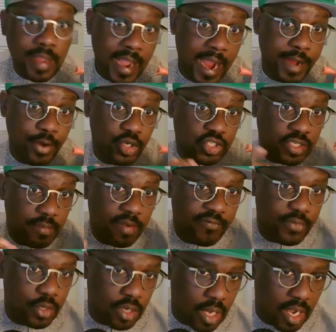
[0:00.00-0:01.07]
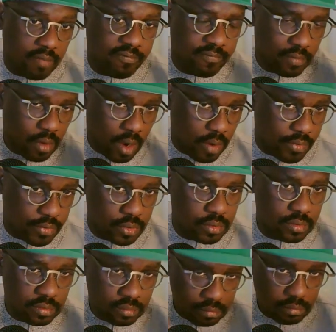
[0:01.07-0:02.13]
I know some of you love
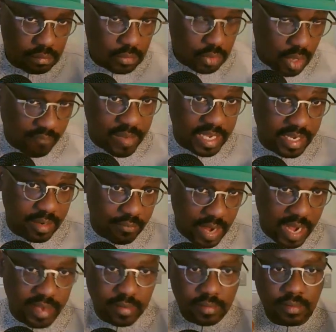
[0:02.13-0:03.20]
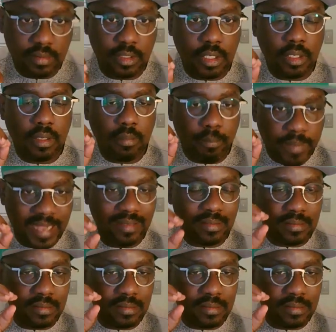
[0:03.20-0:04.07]
oral lovemaking, right? But